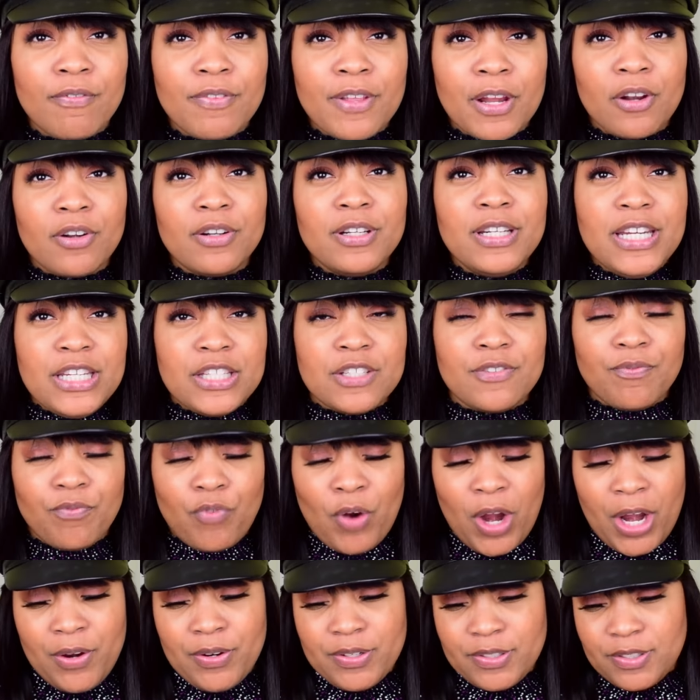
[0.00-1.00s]
their niche
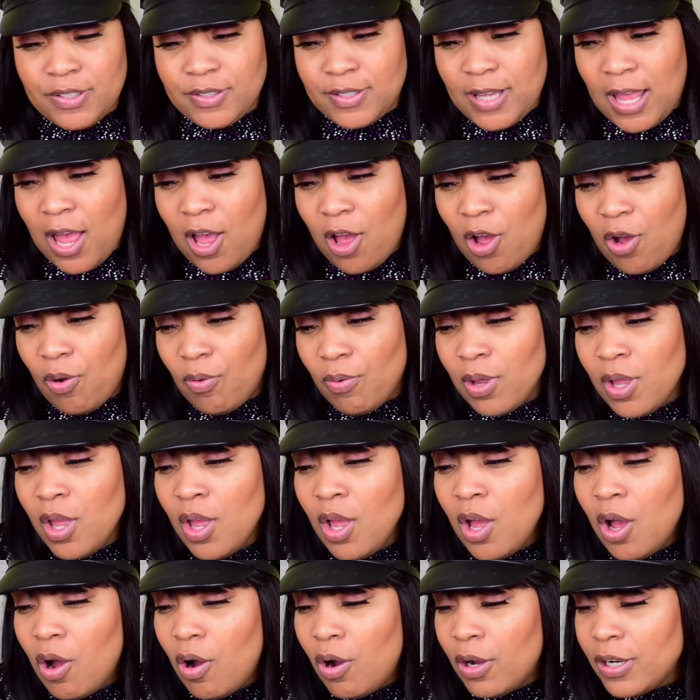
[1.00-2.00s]
fragrances out
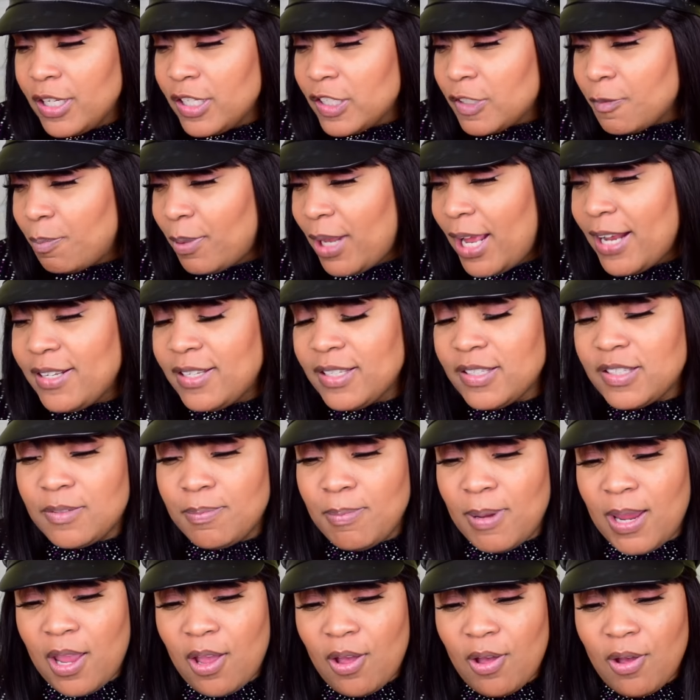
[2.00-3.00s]
on display to
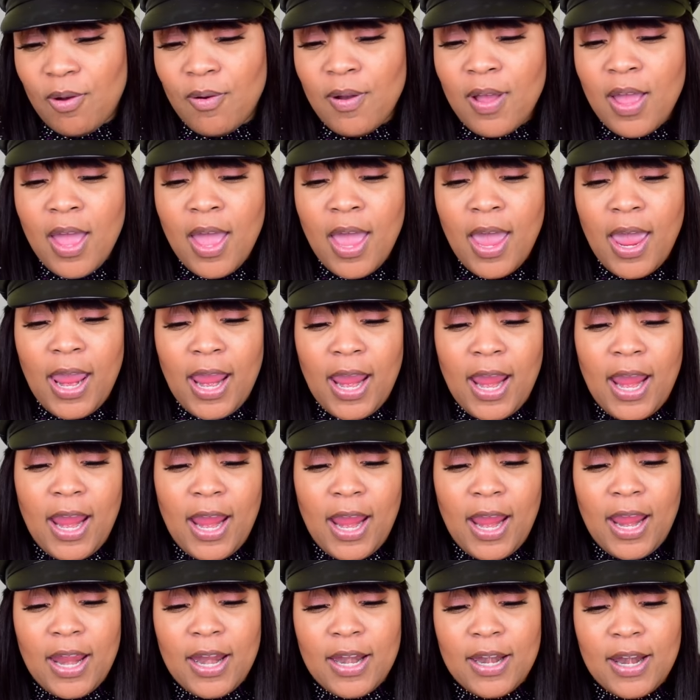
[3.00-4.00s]
smell.
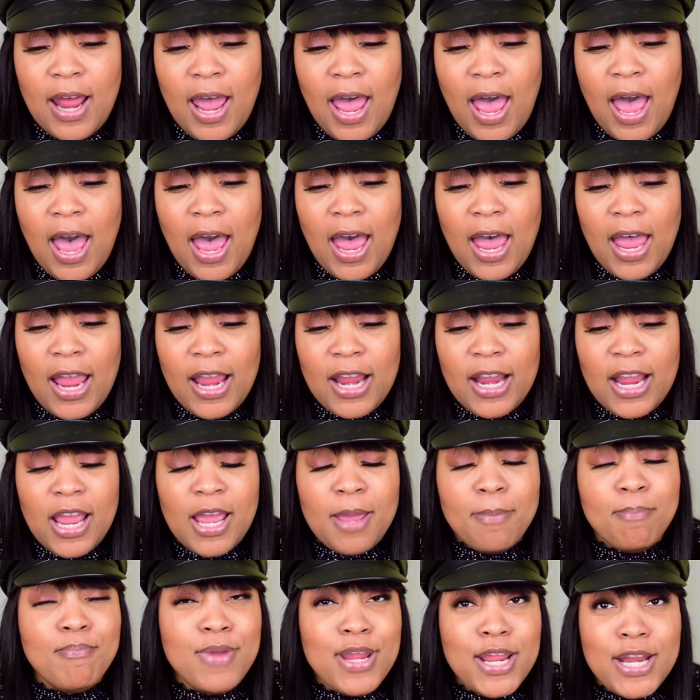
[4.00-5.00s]
And I
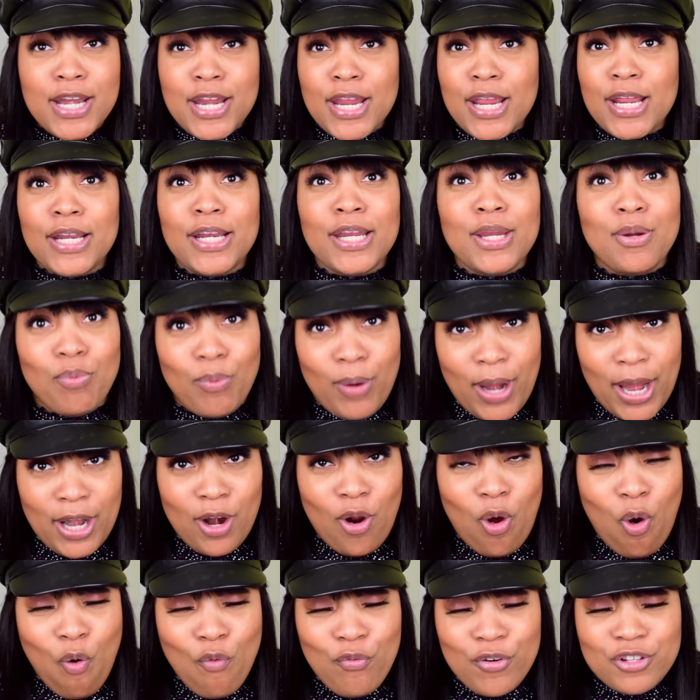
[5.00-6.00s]
immediately ran
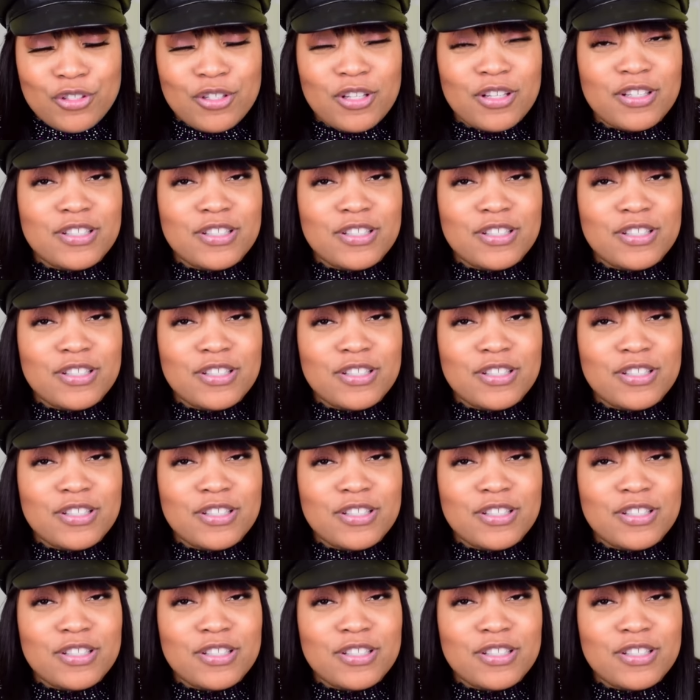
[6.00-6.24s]
over to the